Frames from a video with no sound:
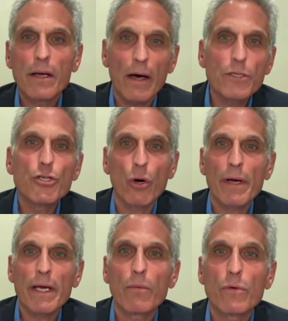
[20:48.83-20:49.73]
not
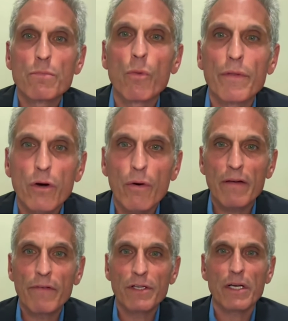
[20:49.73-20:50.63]
enjoying it was more the
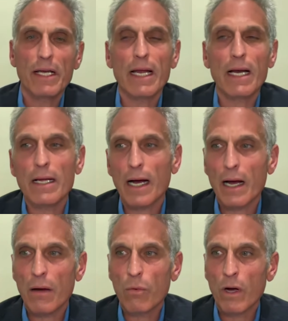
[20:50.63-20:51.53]
cravings and again i
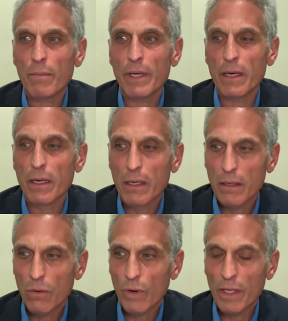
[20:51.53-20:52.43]
i, I want to be
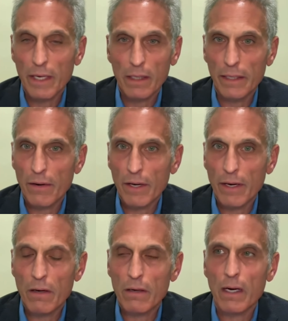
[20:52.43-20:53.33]
really clear
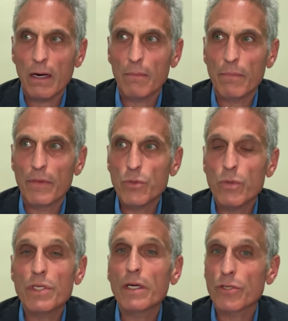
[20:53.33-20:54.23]
here um, this
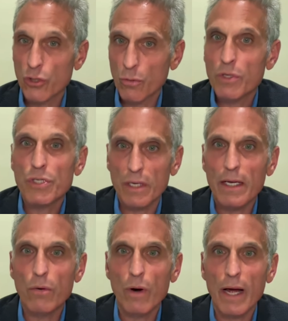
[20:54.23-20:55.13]
was a consumer
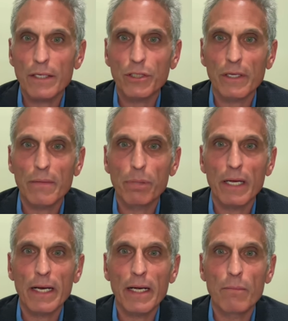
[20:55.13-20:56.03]
study we're actually
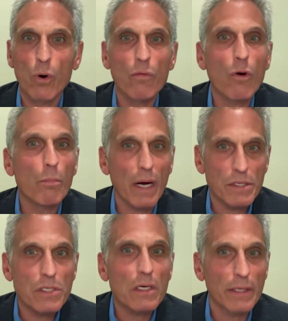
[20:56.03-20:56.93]
planning a more
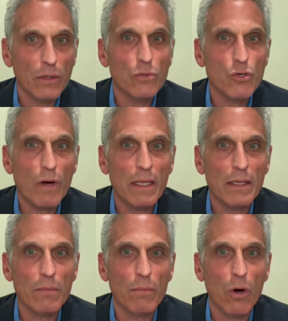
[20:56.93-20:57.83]
robust clinical trial
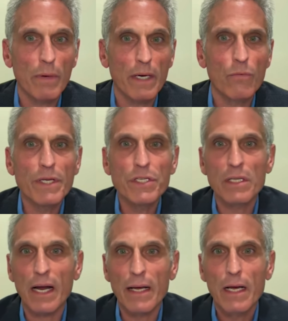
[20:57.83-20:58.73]
at the moment and the reason
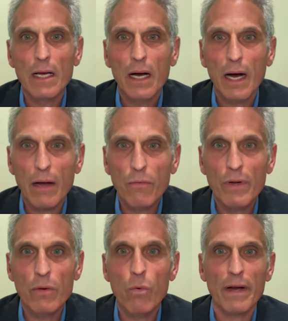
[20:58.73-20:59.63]
that i i
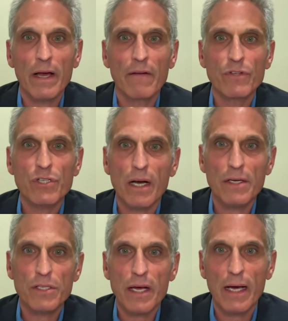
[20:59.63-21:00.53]
really want to
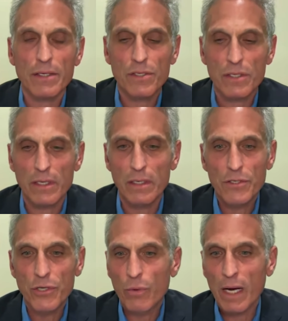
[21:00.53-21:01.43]
emphasize that is that
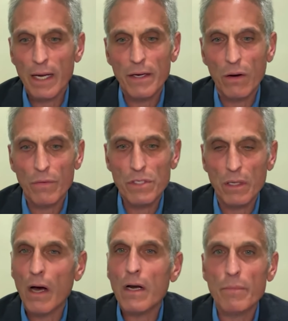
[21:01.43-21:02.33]
as you and i know there's a
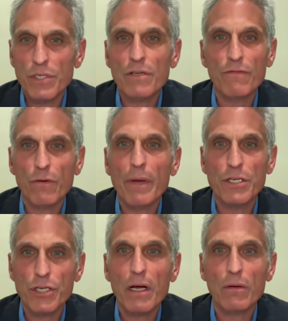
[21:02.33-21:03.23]
lot of
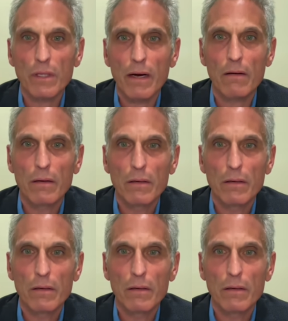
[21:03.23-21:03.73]
misinformation out there